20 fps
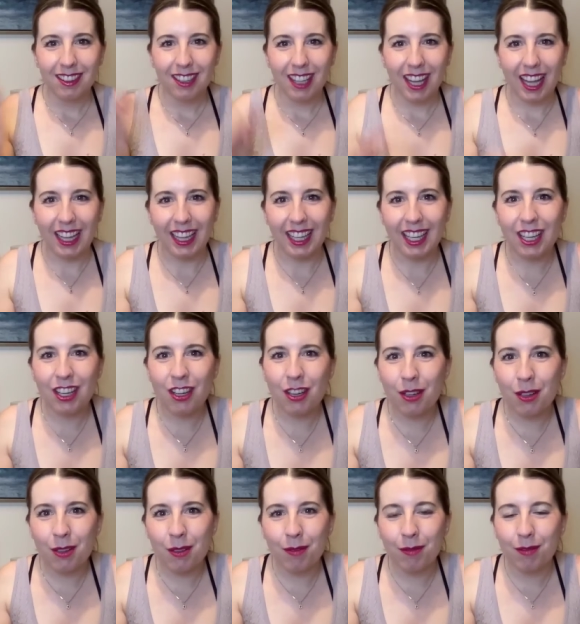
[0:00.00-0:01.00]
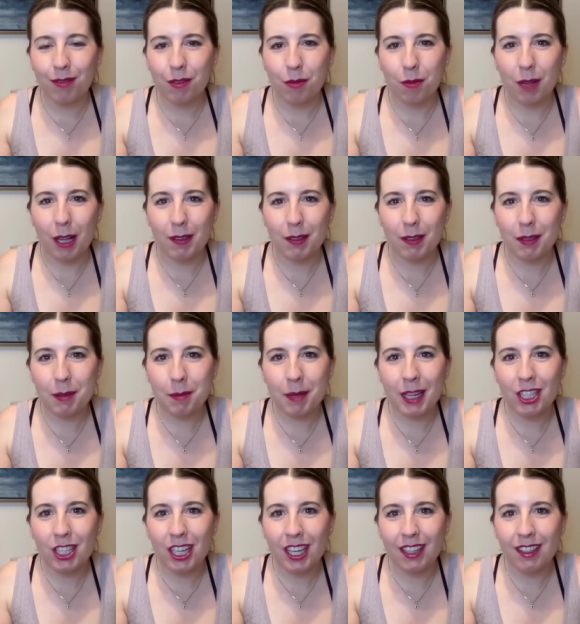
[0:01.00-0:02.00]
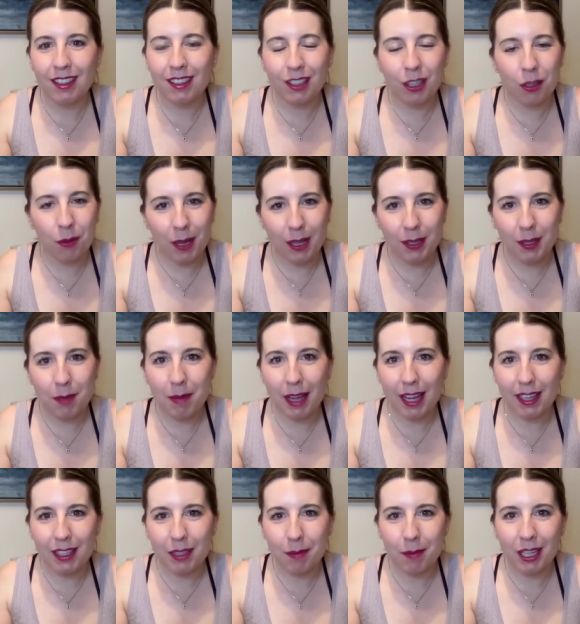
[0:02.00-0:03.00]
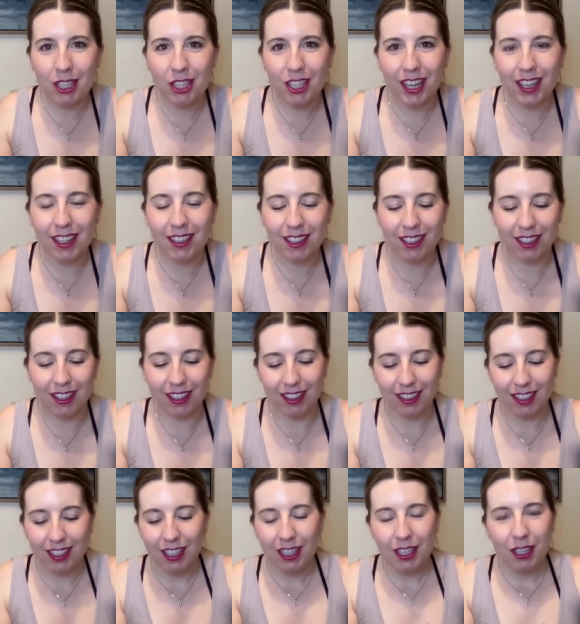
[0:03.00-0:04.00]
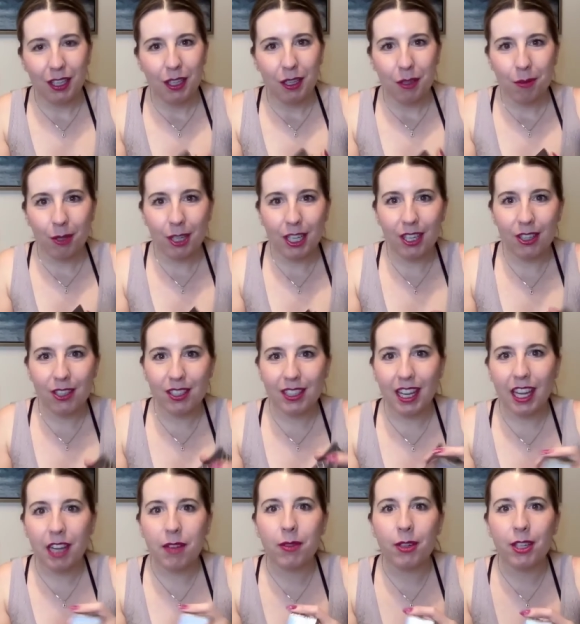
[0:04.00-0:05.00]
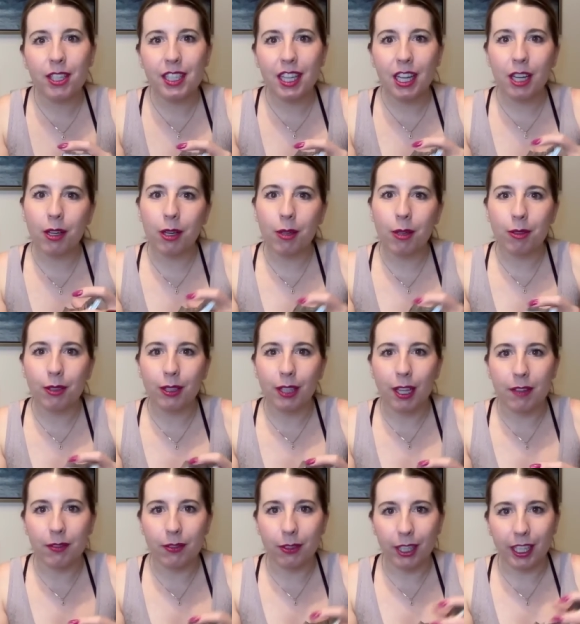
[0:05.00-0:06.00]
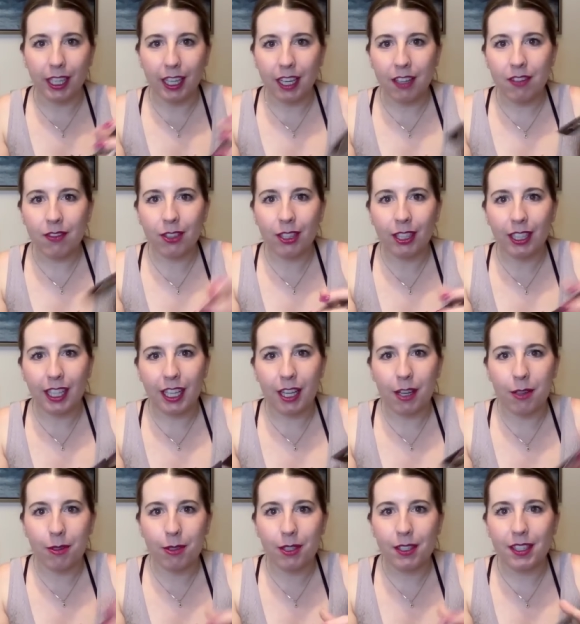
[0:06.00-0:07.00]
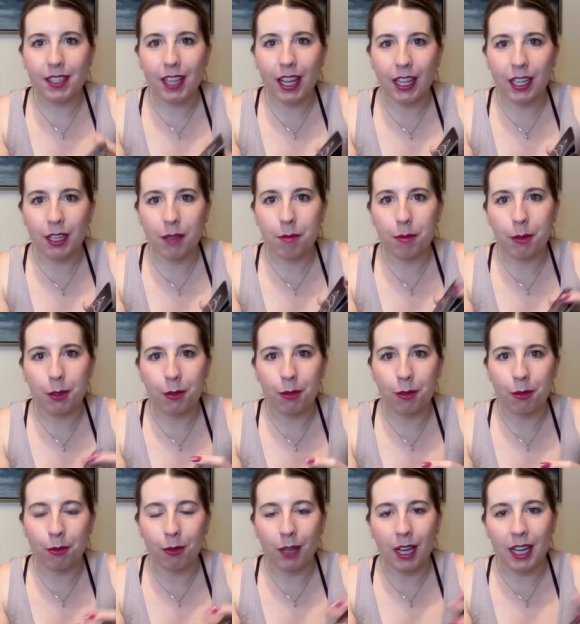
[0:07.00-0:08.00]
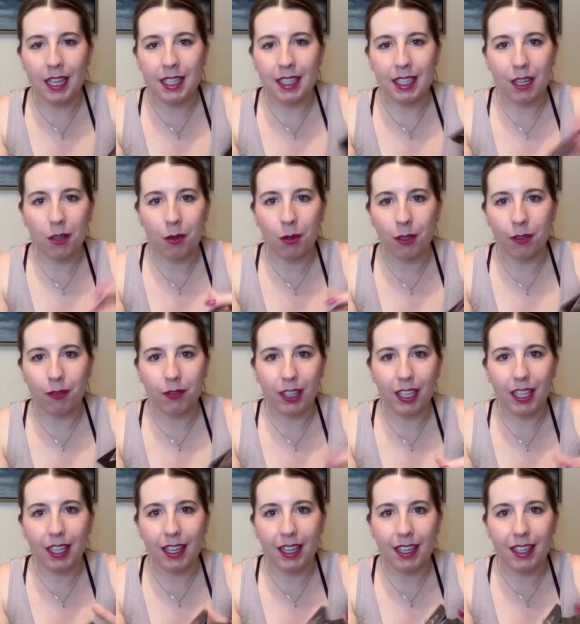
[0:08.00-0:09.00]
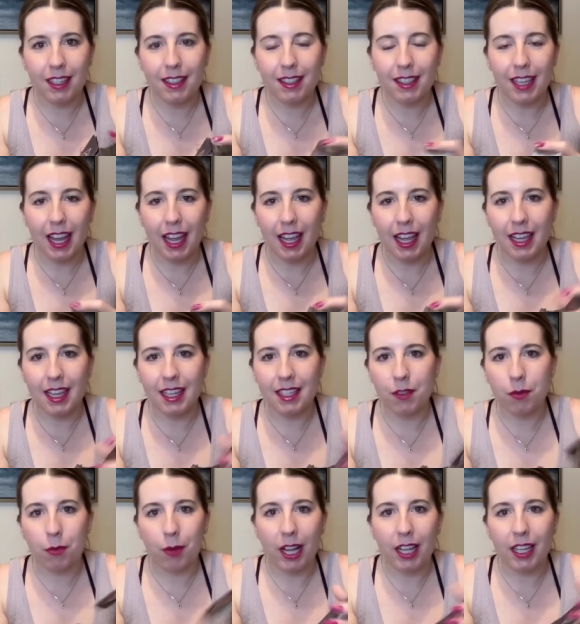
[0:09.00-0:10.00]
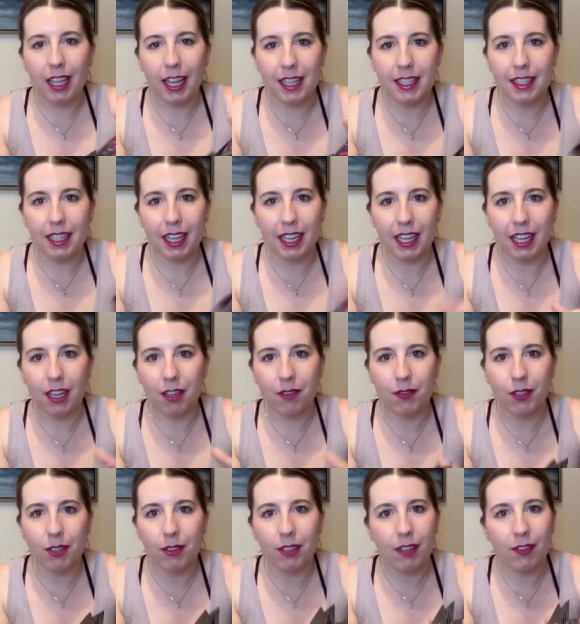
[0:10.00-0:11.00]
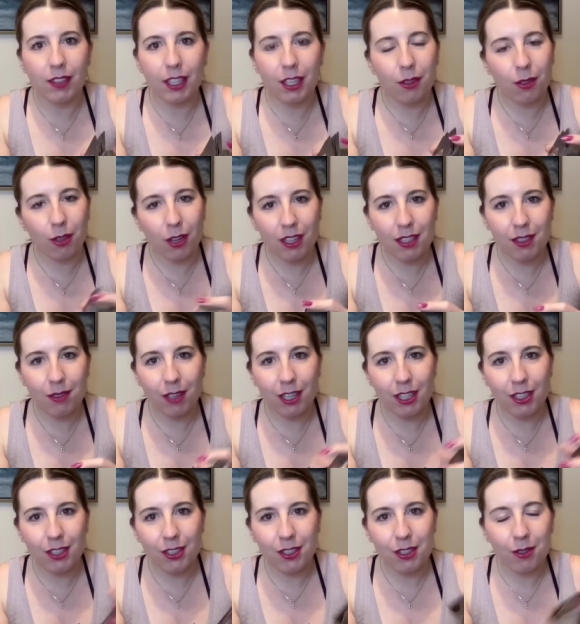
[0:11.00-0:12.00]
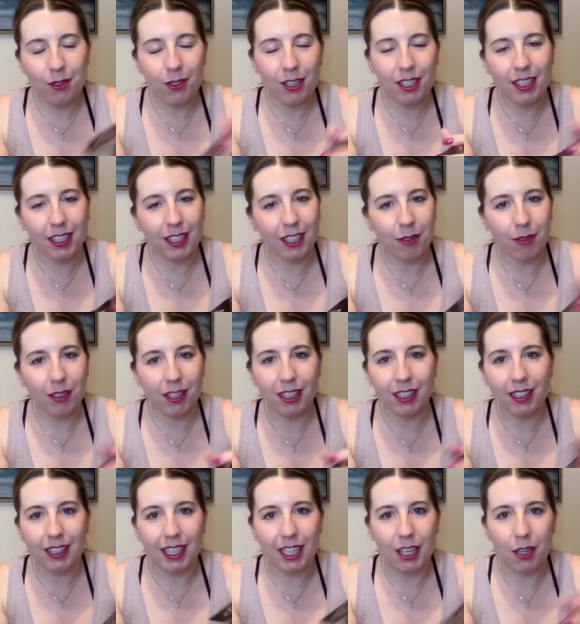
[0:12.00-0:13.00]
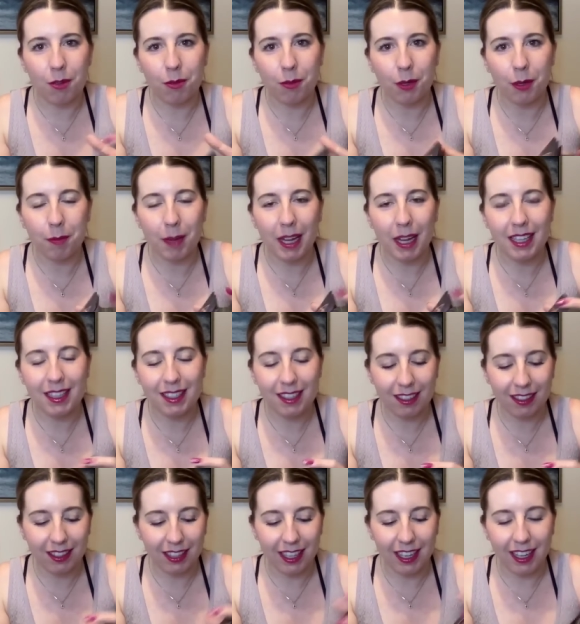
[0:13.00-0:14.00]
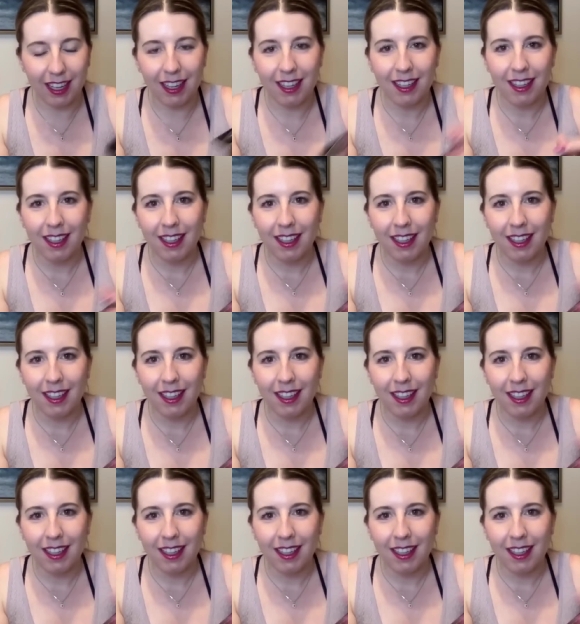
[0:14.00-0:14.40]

Hey Leo, welcome to my channel or welcome back to my channel. We're here today for a tarot love reading for Leo, Sun, Moon, Rising, or Venus, as well as any of you lovely cross watchers who are dealing with a Leo romantically.